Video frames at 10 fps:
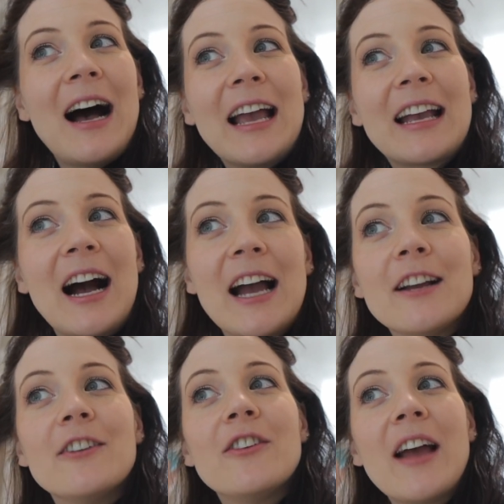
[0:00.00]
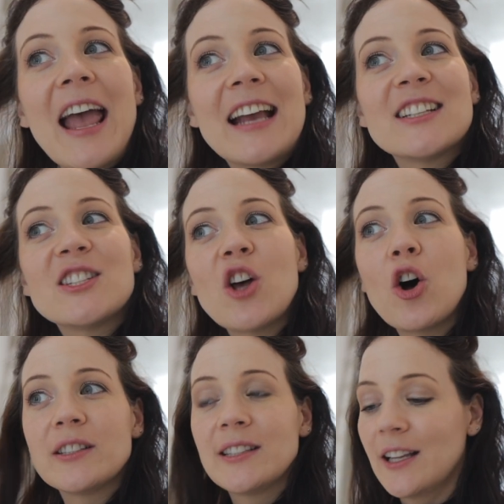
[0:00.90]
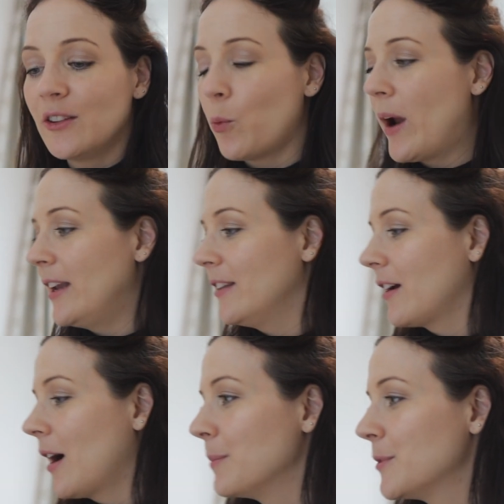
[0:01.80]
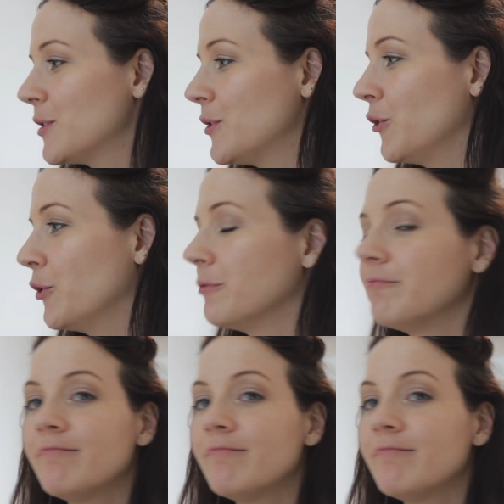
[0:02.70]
I kind of exhausted when it comes to